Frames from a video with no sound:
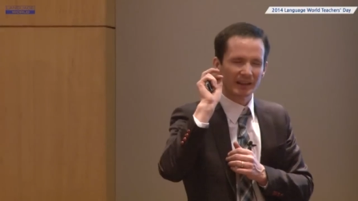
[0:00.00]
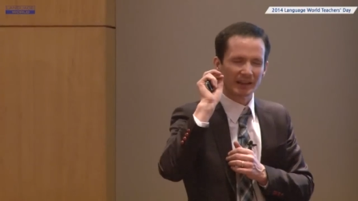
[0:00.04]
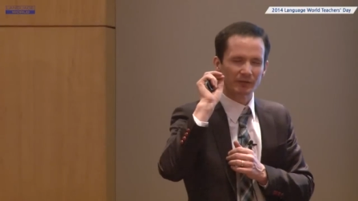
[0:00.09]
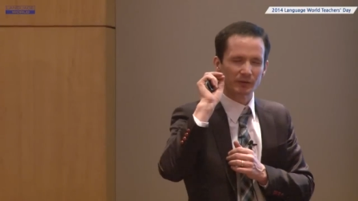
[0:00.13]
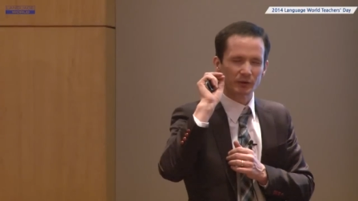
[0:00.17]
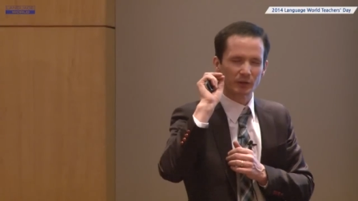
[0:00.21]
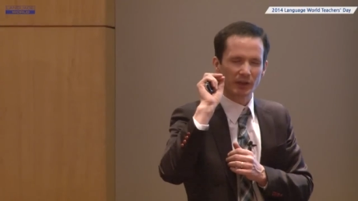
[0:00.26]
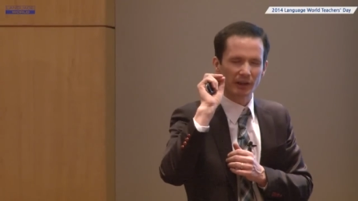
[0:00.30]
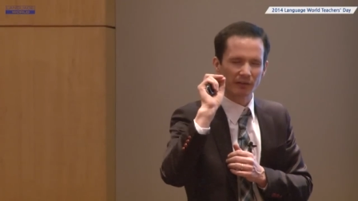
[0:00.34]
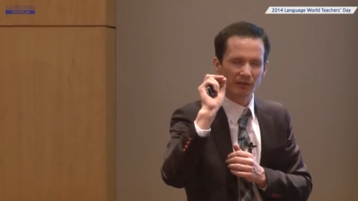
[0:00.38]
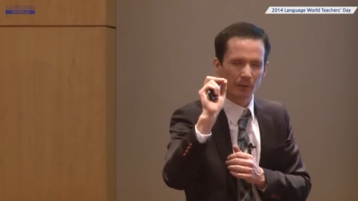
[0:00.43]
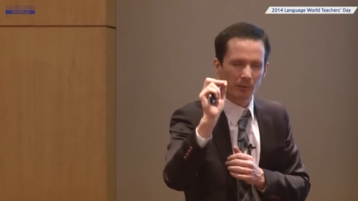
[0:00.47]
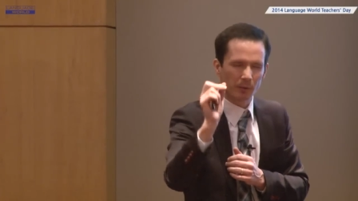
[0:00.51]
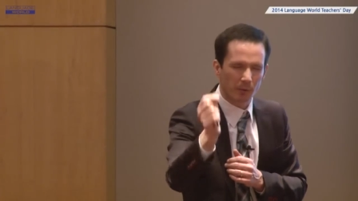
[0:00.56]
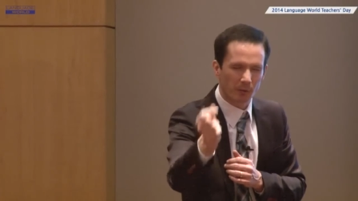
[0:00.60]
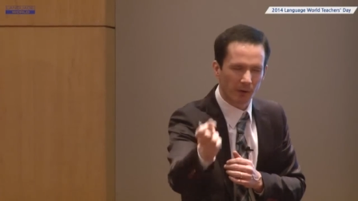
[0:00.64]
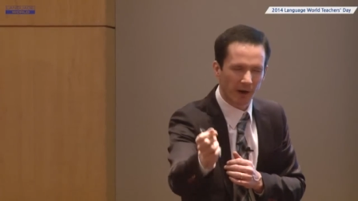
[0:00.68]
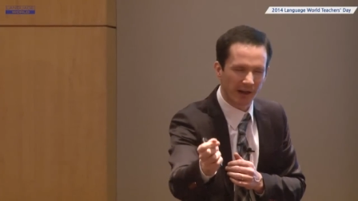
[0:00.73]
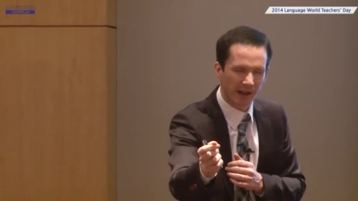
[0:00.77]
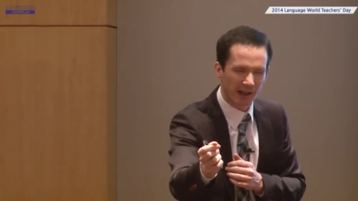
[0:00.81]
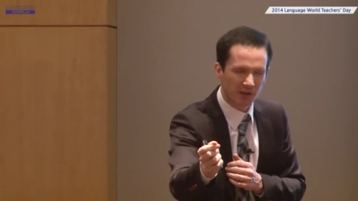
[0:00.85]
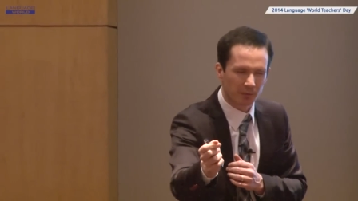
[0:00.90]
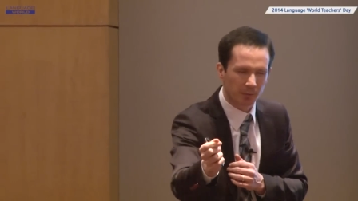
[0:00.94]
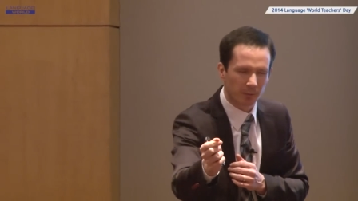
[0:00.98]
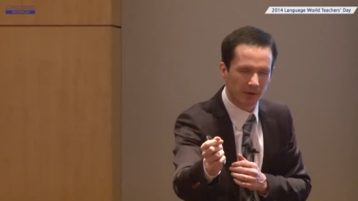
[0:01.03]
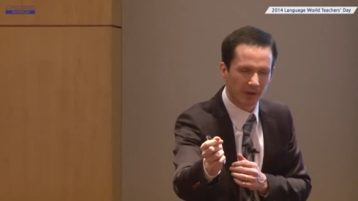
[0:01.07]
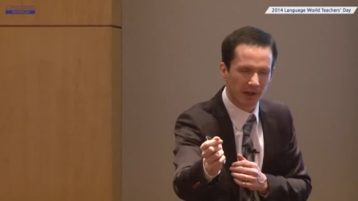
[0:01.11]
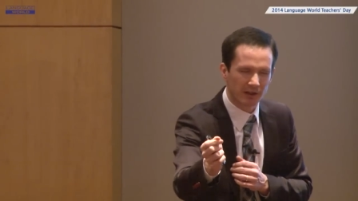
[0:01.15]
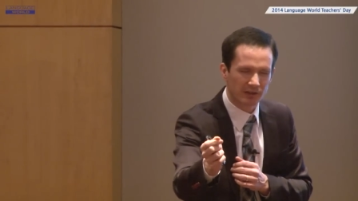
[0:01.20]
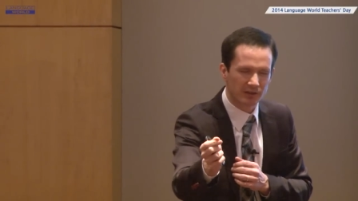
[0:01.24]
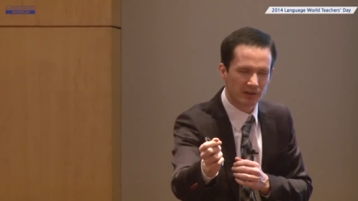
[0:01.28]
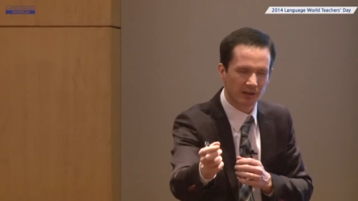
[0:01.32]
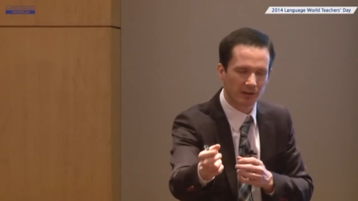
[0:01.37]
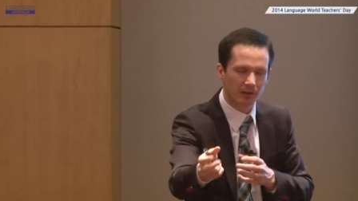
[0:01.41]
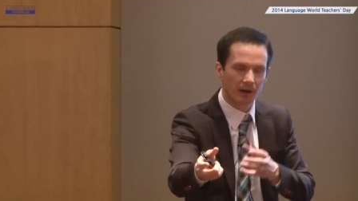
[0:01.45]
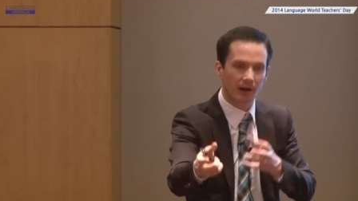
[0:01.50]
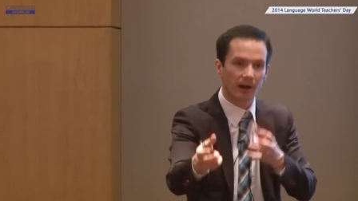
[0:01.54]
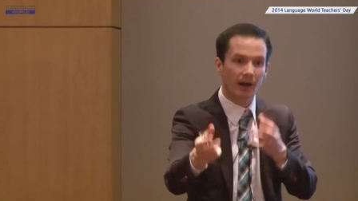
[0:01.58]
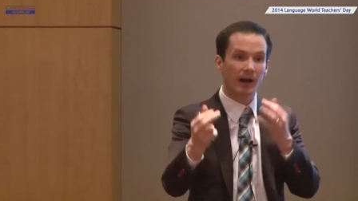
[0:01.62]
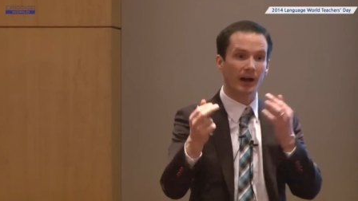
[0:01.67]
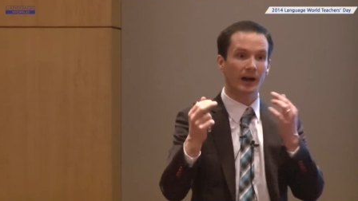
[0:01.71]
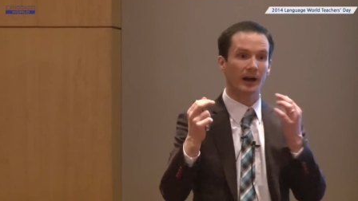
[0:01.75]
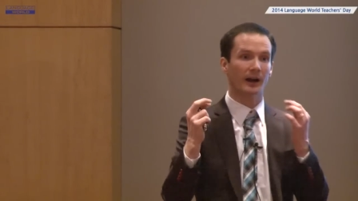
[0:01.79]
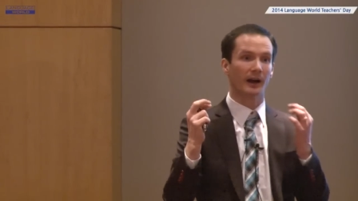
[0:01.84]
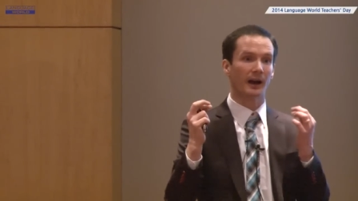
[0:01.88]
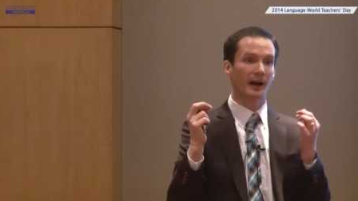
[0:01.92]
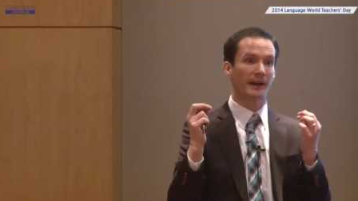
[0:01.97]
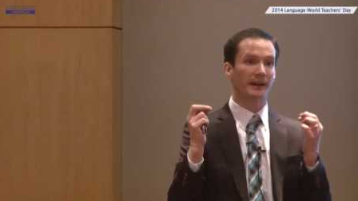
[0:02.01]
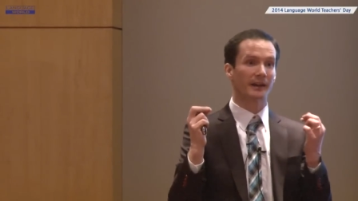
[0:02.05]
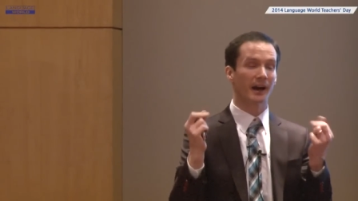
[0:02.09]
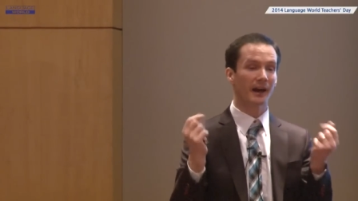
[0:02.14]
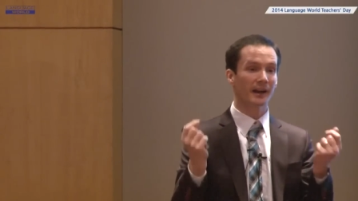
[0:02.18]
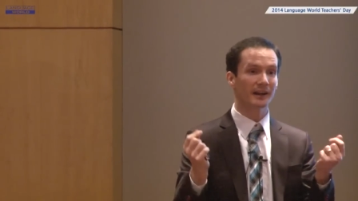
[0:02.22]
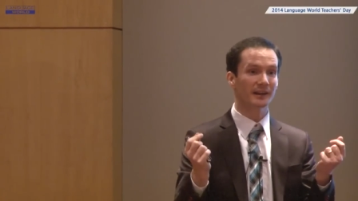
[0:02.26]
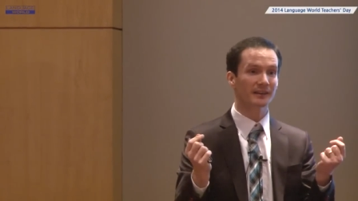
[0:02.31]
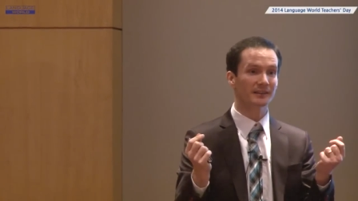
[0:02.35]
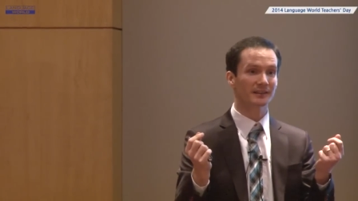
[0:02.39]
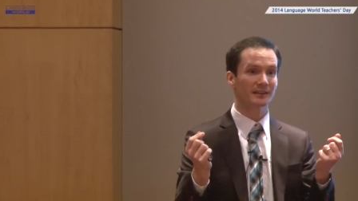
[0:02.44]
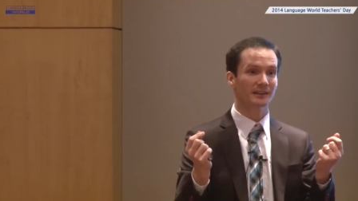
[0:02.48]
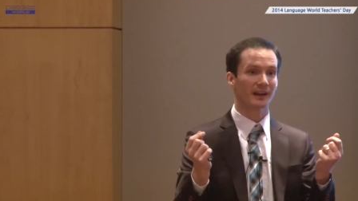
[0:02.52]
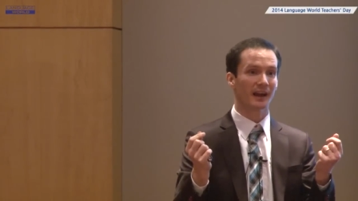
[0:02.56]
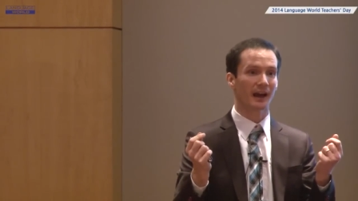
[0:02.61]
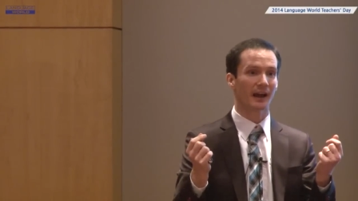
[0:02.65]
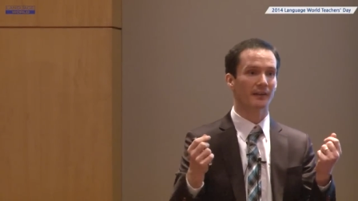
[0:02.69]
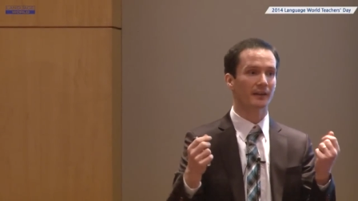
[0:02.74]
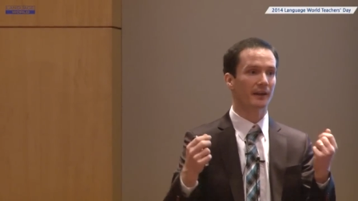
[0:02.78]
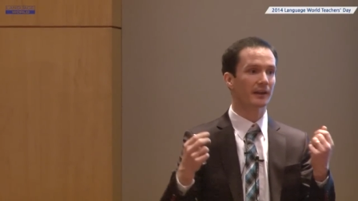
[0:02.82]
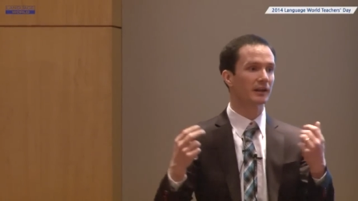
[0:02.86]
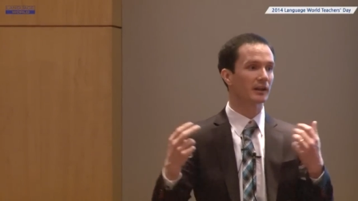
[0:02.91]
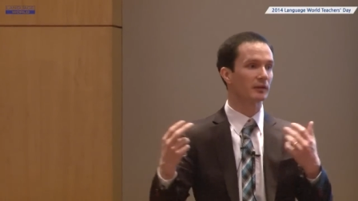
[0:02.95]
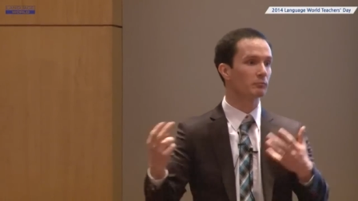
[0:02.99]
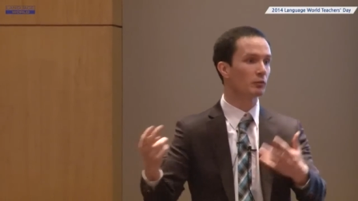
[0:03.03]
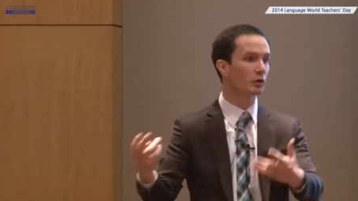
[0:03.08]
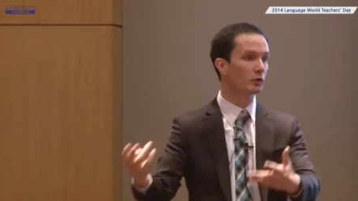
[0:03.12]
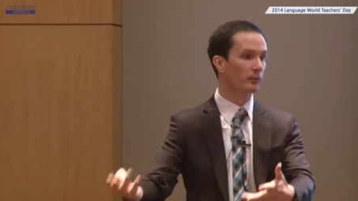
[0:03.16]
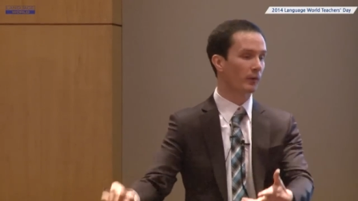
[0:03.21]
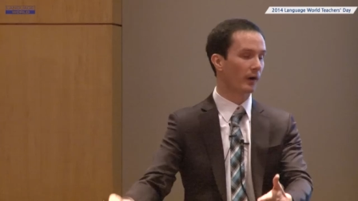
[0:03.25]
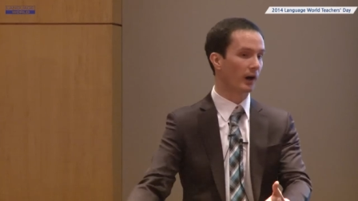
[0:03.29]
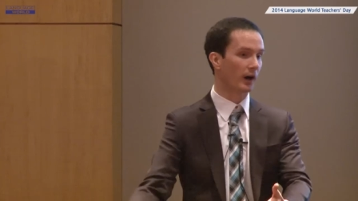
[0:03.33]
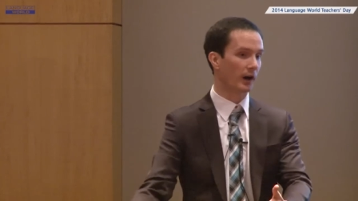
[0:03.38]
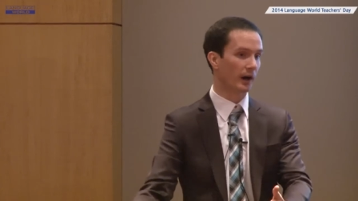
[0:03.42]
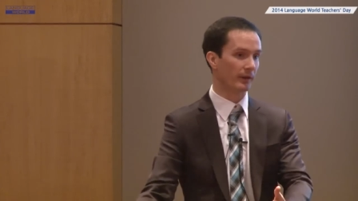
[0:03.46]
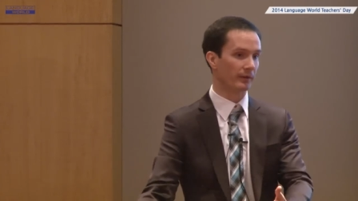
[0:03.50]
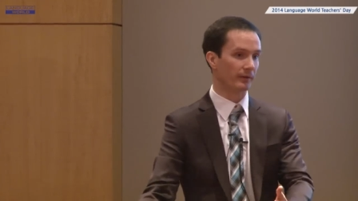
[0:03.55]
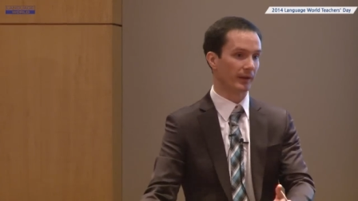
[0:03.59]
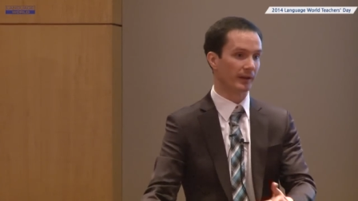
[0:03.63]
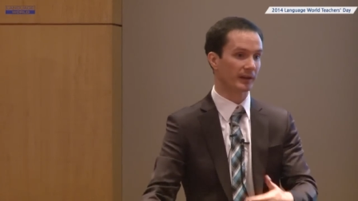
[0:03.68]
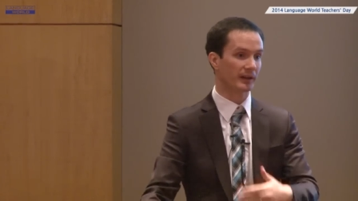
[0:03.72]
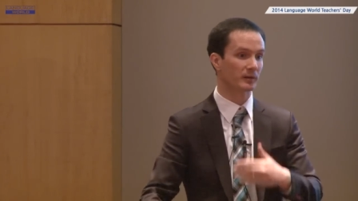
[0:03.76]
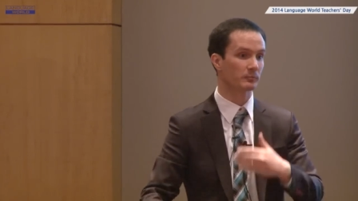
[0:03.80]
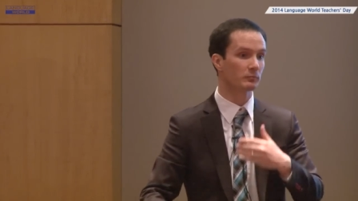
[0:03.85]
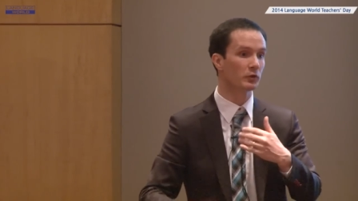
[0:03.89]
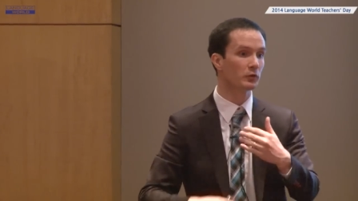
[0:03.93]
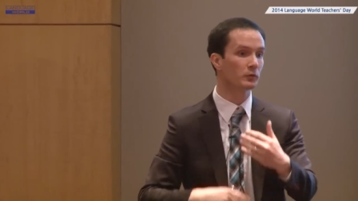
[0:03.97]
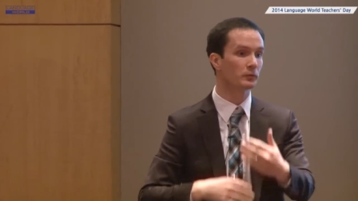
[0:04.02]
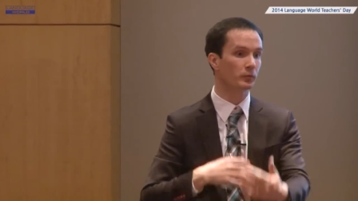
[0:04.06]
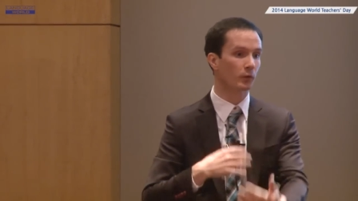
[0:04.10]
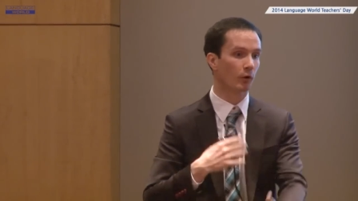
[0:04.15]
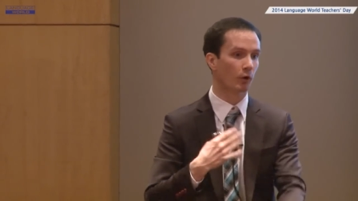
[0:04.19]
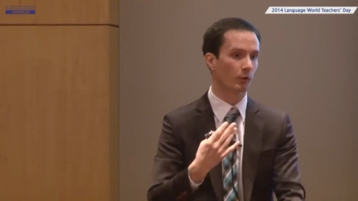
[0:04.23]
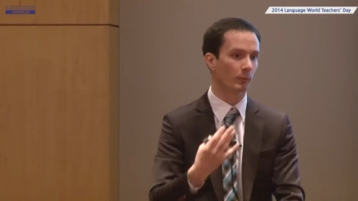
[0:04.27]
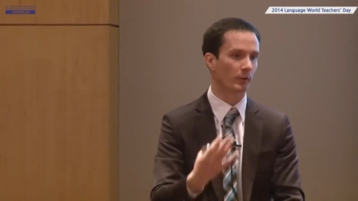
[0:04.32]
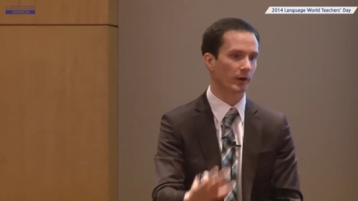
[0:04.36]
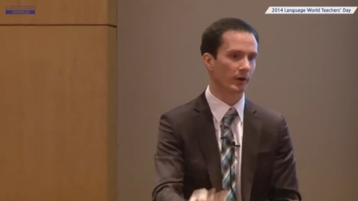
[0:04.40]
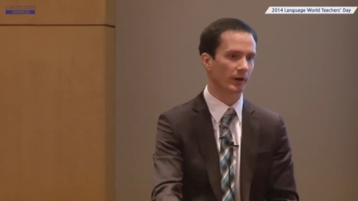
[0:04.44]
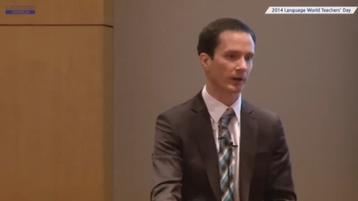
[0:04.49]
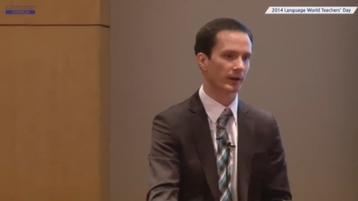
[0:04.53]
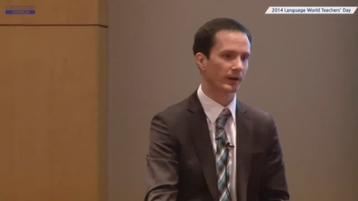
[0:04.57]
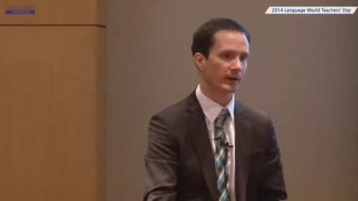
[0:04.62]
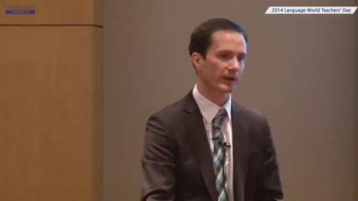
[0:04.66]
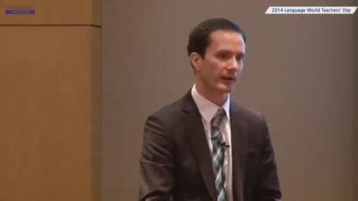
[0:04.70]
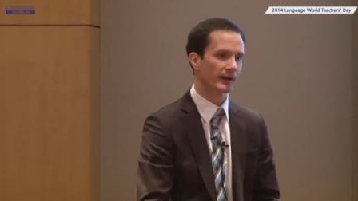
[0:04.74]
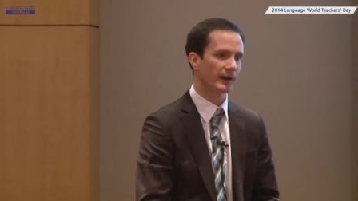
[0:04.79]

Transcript: if you give them the right explanation, I got it, and they can move on. They can move forward.